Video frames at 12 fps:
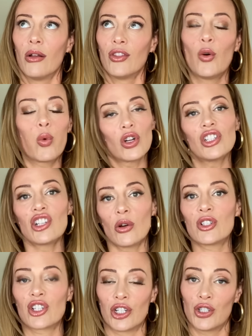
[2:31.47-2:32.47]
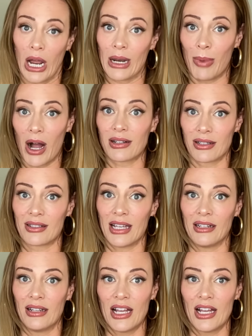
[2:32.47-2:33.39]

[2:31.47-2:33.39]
the world is always going to try to box us in